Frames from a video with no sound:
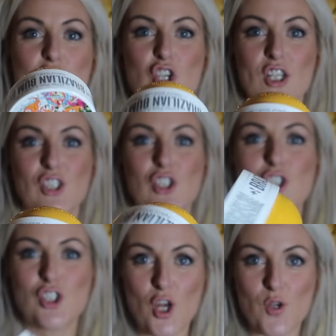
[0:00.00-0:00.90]
just
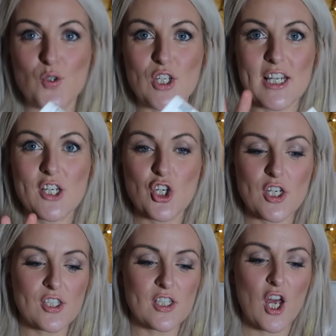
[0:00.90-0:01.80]
so
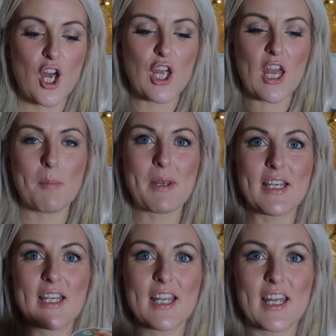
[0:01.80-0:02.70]
delicious, I
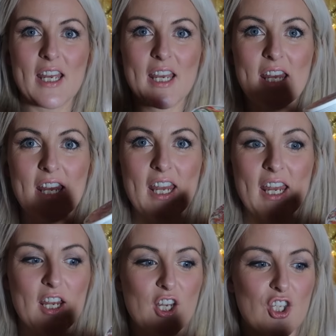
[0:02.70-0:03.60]
mean,
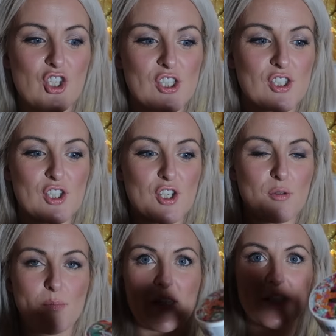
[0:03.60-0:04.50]
it just
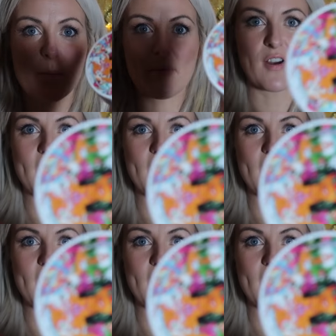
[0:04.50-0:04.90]
could be a tub of